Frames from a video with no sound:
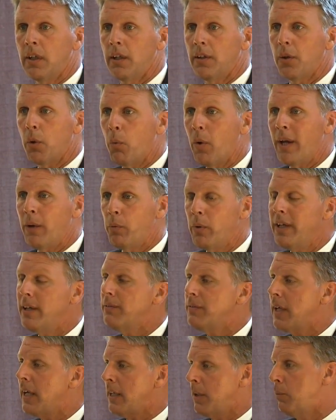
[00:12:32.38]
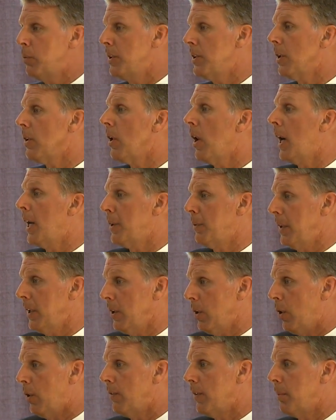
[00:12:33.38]
The way we have done it with the lottery
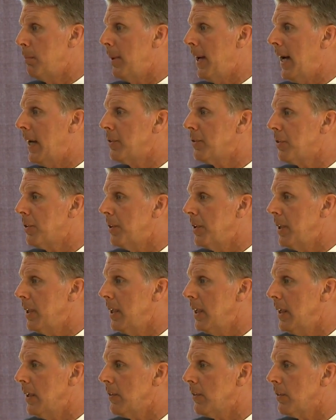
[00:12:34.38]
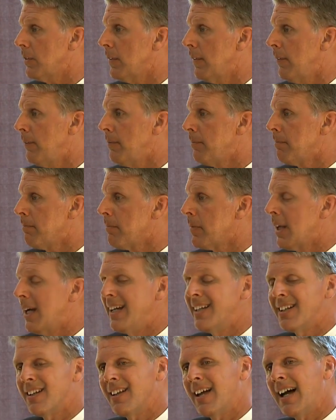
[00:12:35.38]
over the past 30 years.
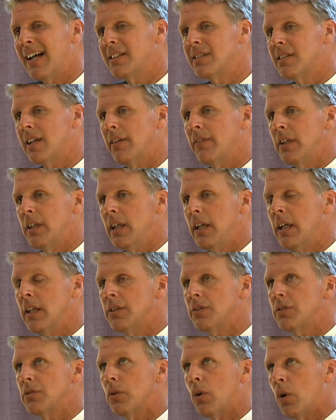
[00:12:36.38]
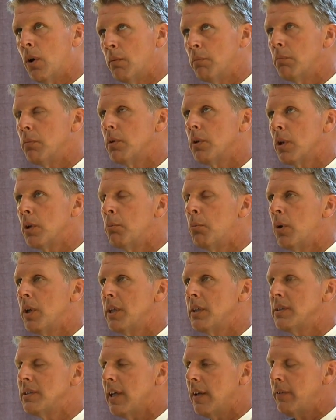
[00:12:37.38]
In the last 7 years, or a little more
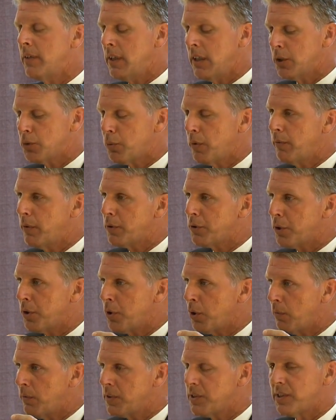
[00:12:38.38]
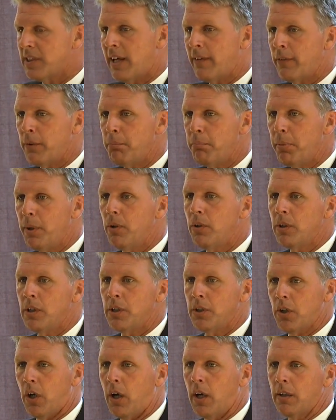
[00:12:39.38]
than 7 years, we've returned over $7
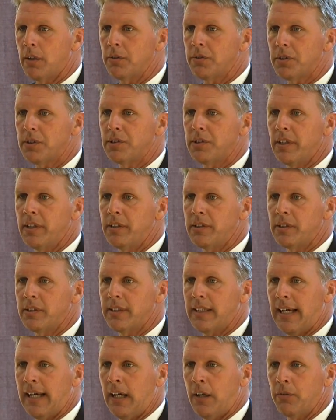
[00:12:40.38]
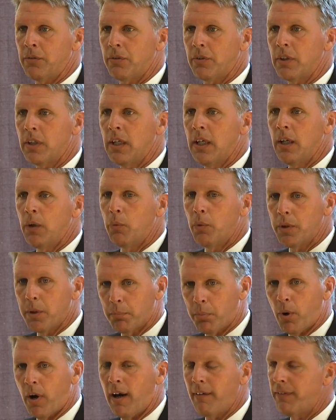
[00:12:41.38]
billion to cities and towns with the
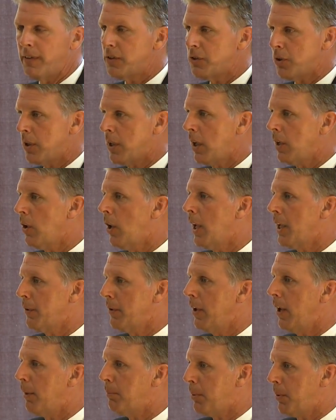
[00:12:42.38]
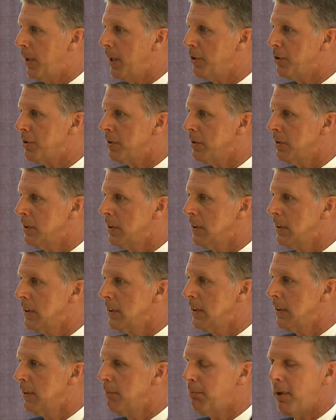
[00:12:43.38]
profits on our lottery operation.
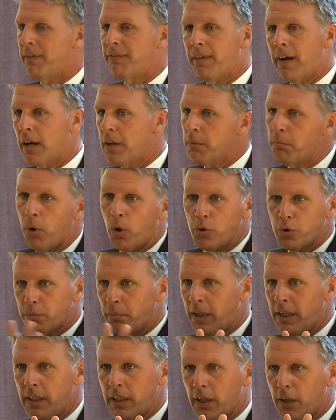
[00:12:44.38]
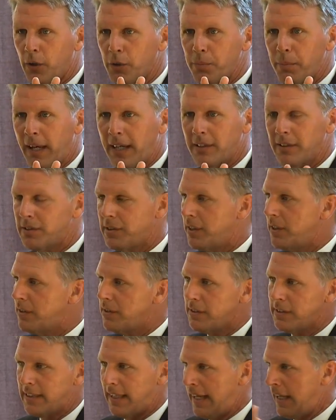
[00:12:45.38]
By far the most money that goes back to cities
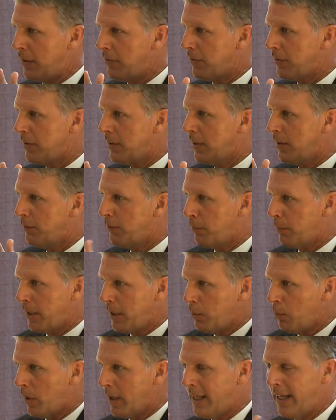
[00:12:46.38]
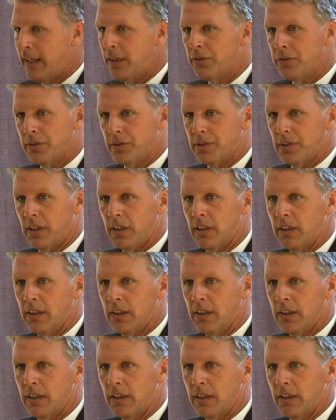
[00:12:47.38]
and towns from any one agency.